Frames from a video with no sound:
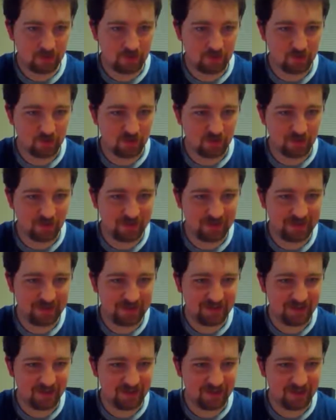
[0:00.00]

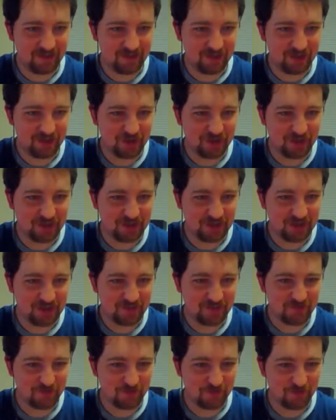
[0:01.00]
Grilly the
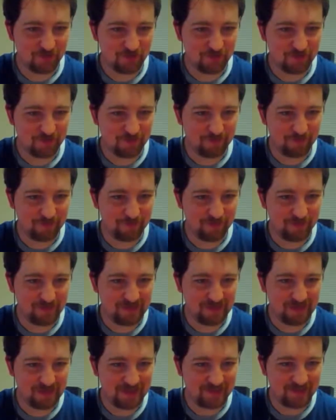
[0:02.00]
cheese for
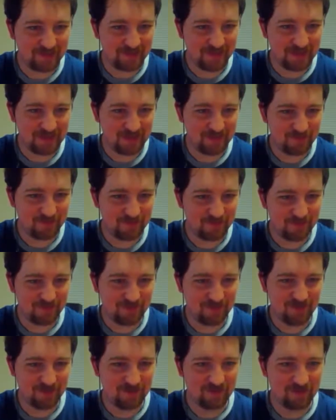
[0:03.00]
Piazza games?
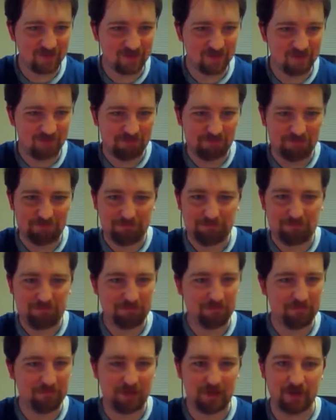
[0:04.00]

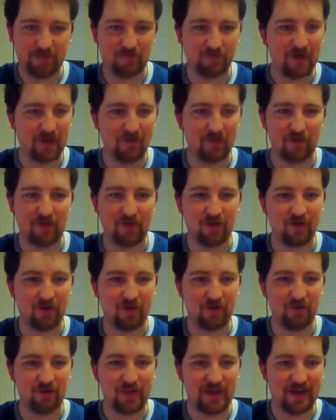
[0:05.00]
I've never heard
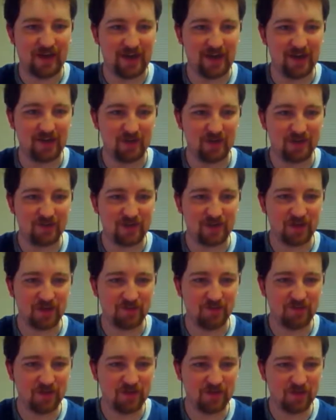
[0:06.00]
of that iOS game.
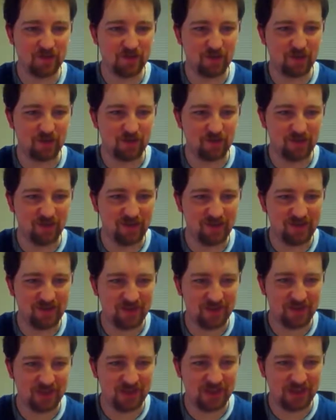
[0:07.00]
Grilly the
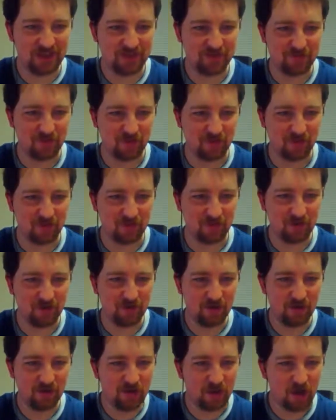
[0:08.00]
cheese for
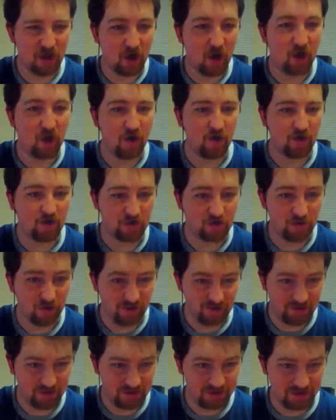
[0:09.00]

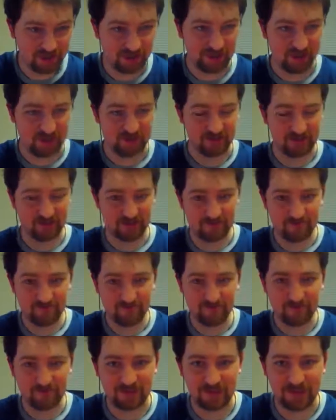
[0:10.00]
Grilly the cheese.
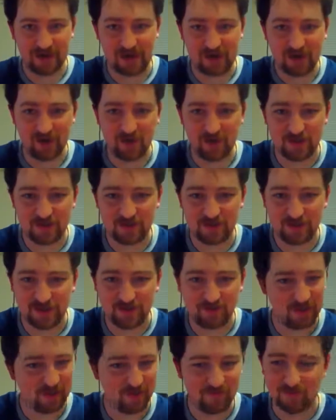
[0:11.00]
an iOS game.
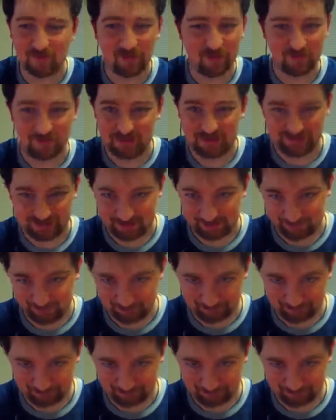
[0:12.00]
I've never heard of that game.